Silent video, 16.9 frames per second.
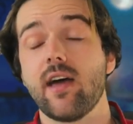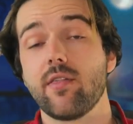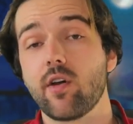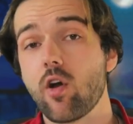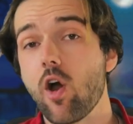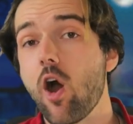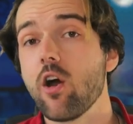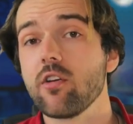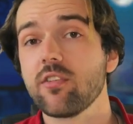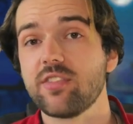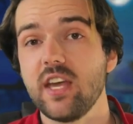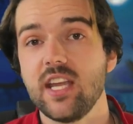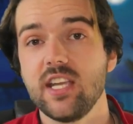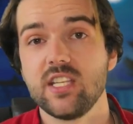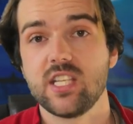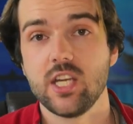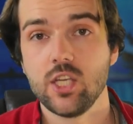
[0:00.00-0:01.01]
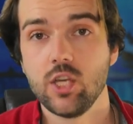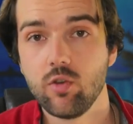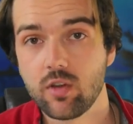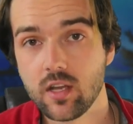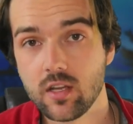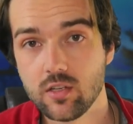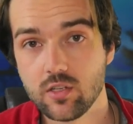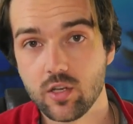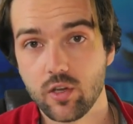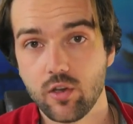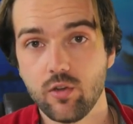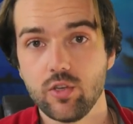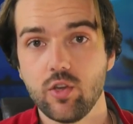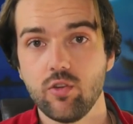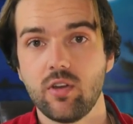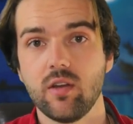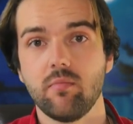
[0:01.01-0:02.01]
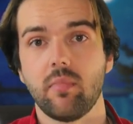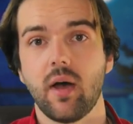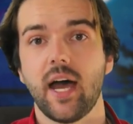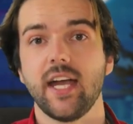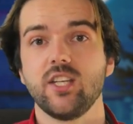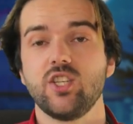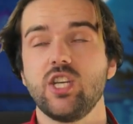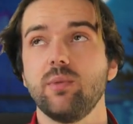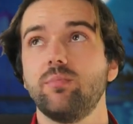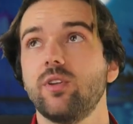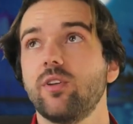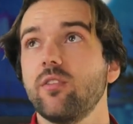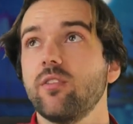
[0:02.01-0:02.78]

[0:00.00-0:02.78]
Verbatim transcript: Now, there are things that you can do. You can buy cheap